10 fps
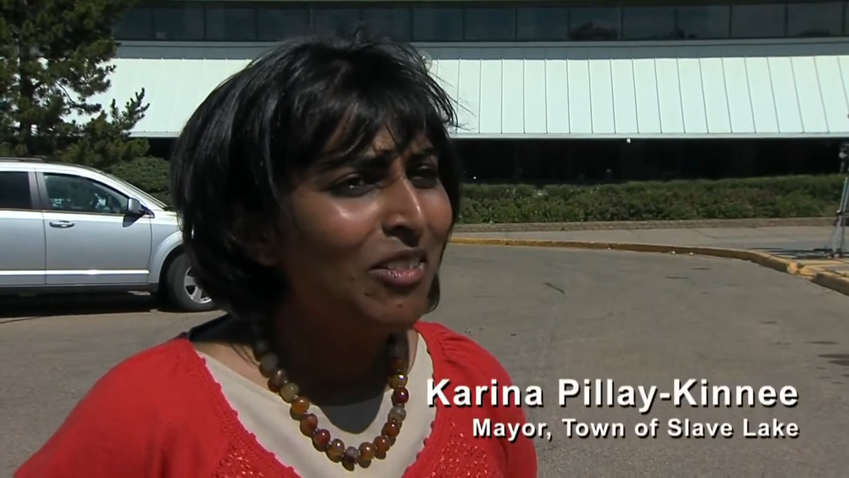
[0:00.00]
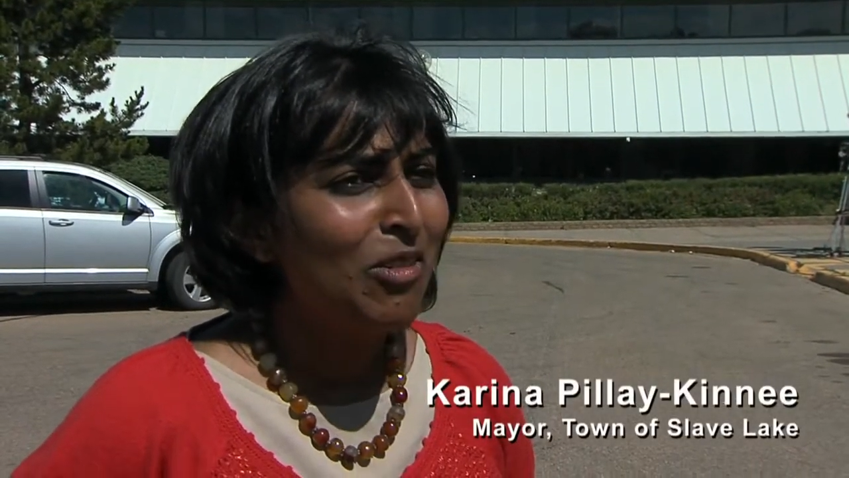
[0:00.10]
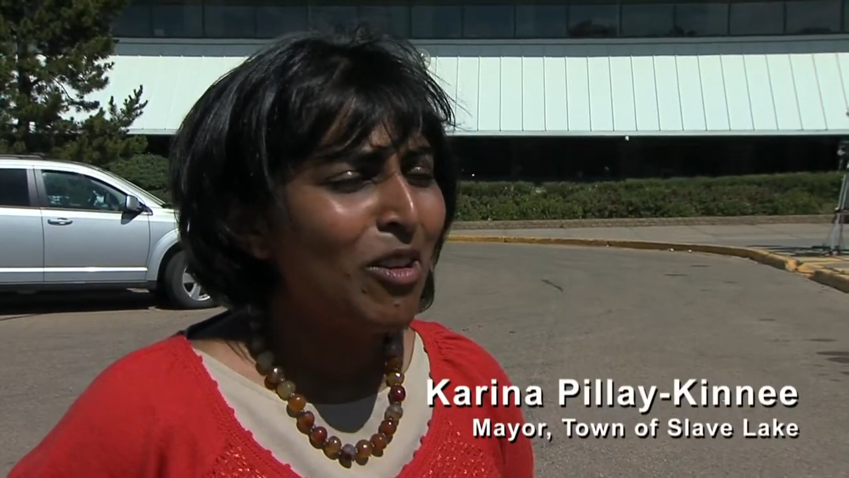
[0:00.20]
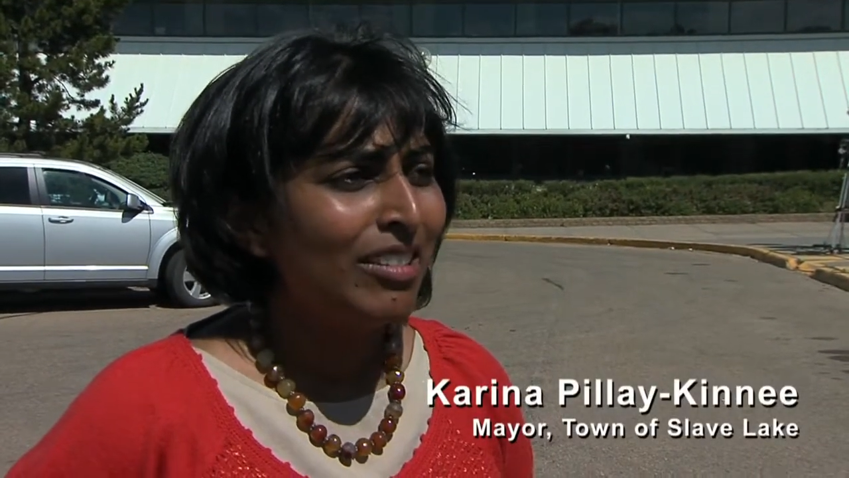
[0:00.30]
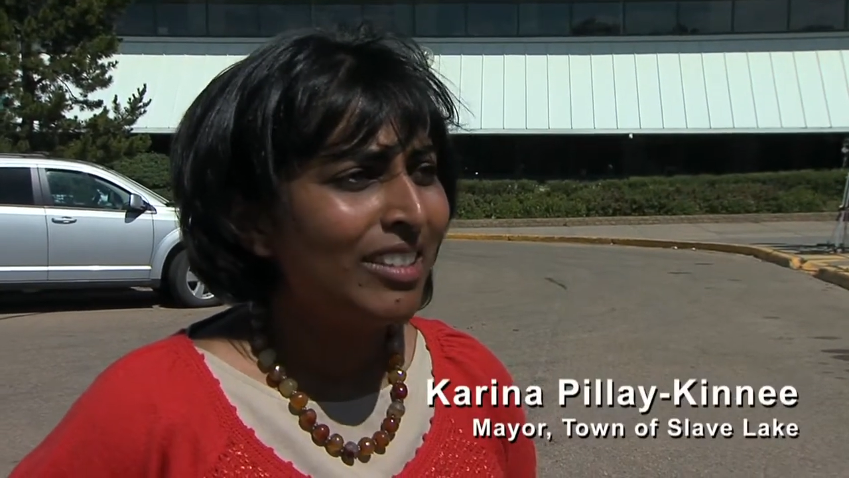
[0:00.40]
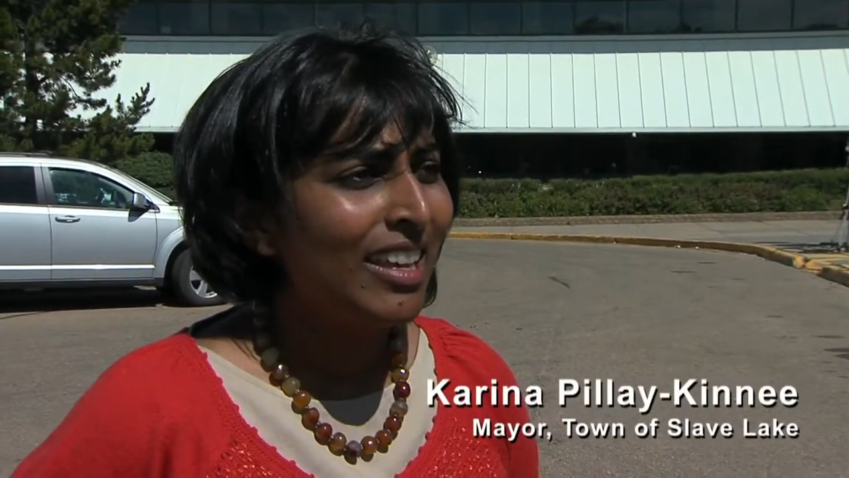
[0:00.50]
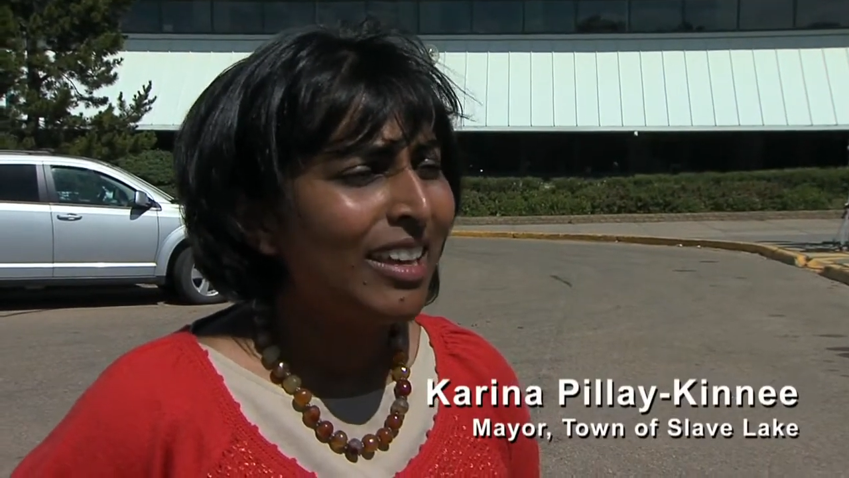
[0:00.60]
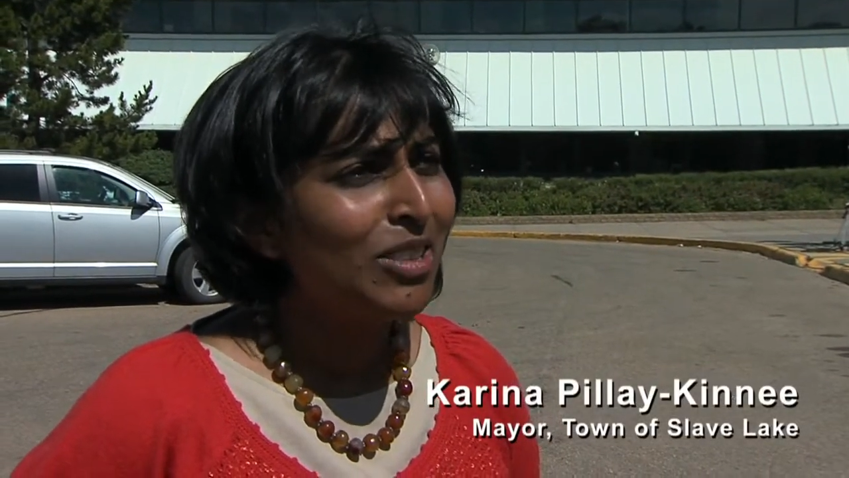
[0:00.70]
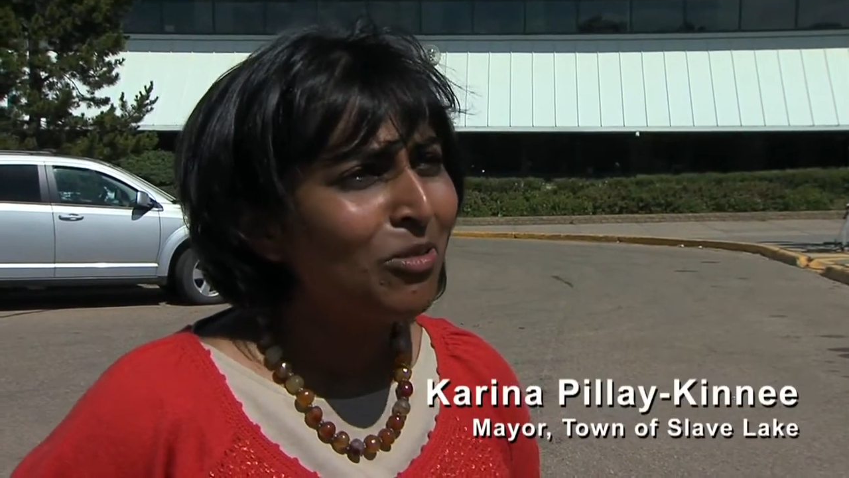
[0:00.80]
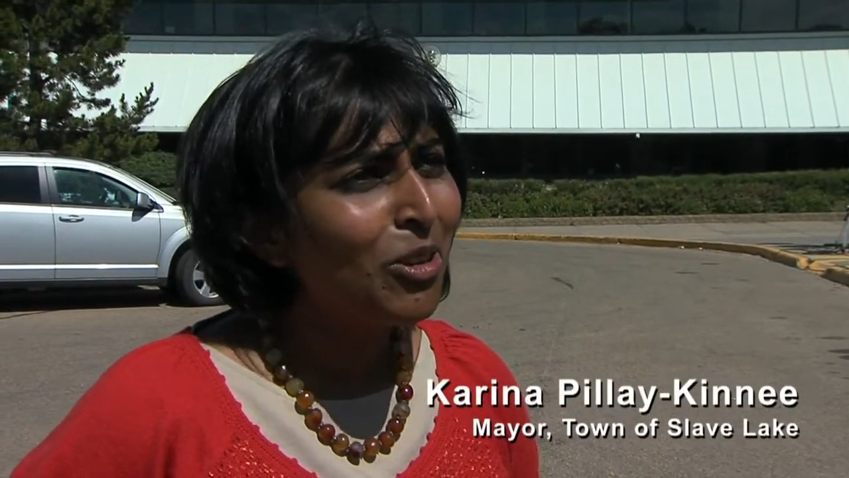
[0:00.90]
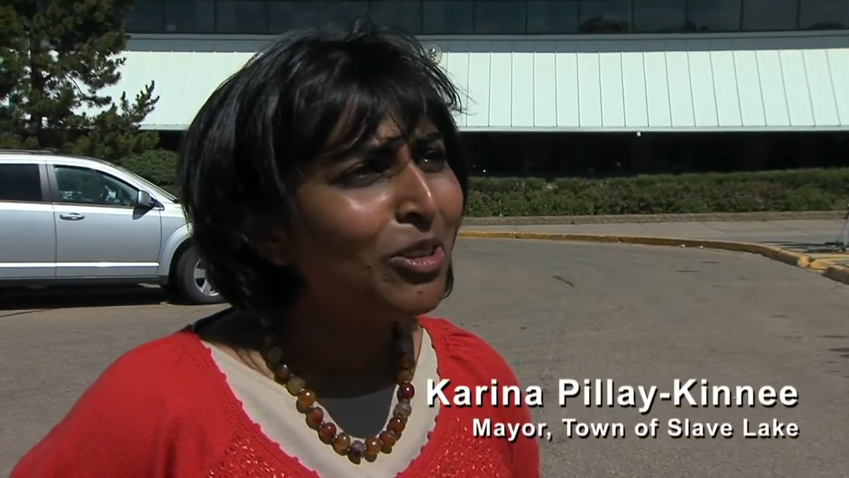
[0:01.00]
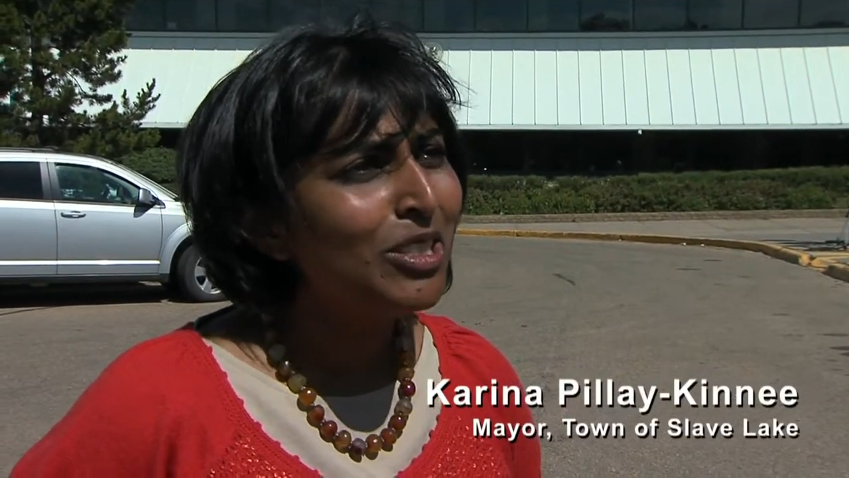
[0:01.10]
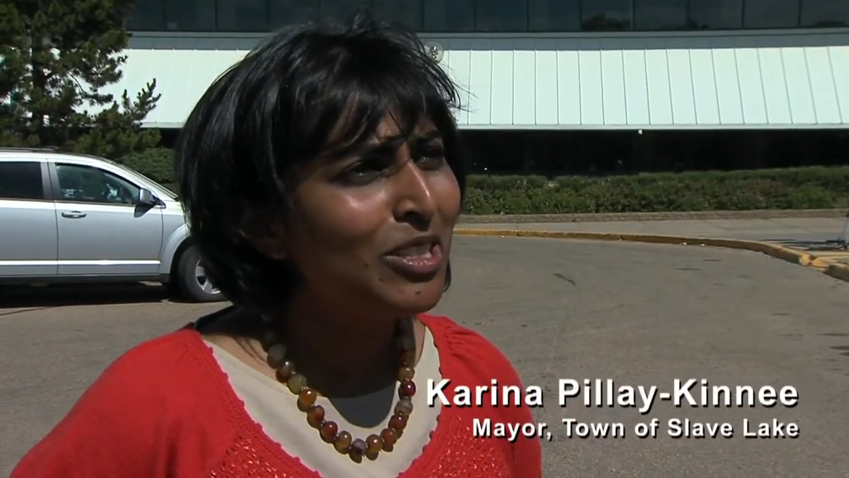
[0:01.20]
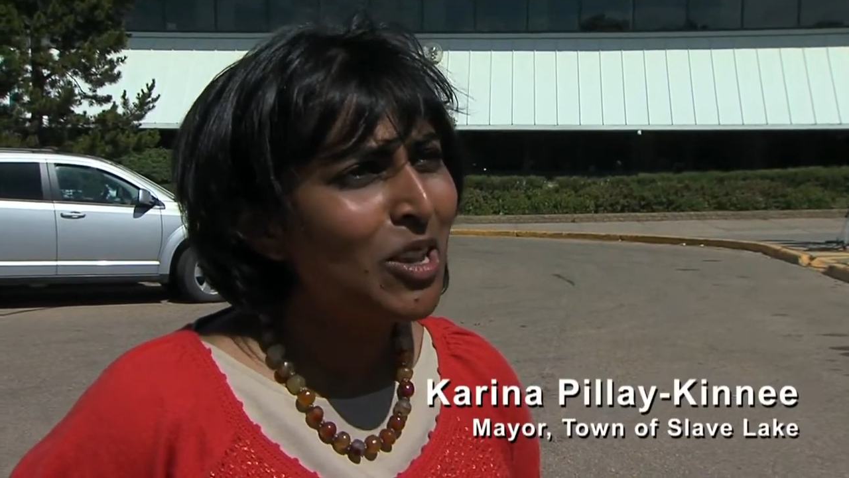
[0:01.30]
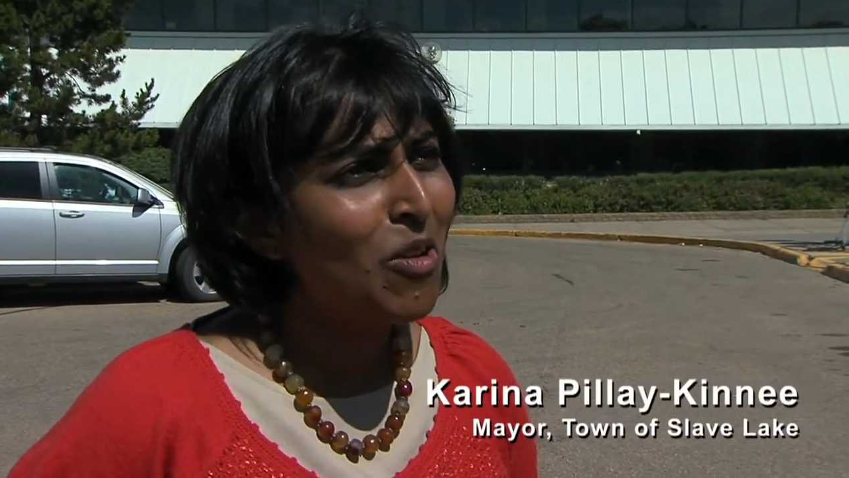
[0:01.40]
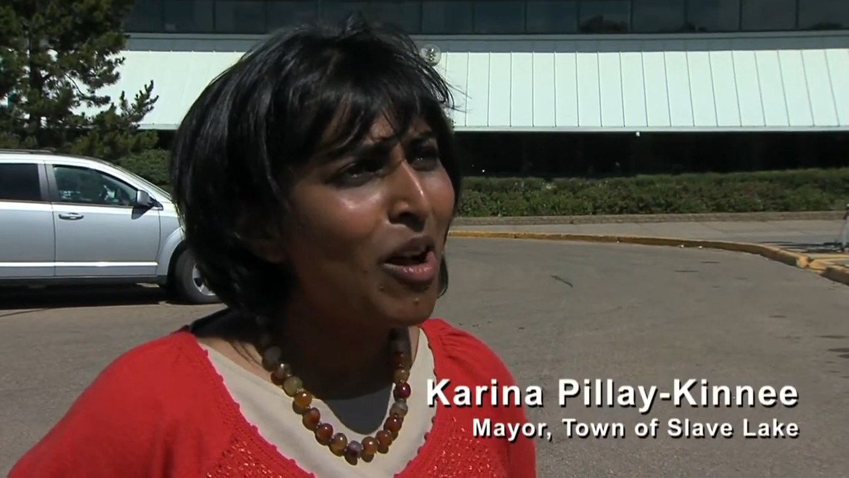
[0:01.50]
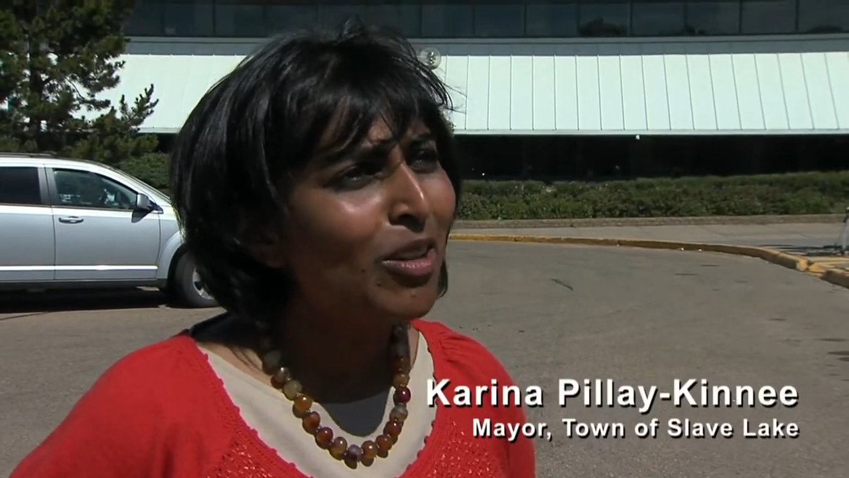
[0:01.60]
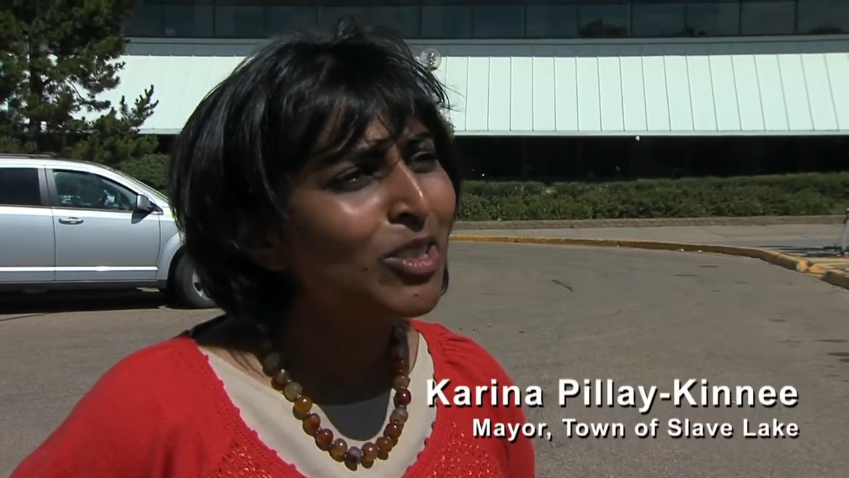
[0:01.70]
we want the, the, world to know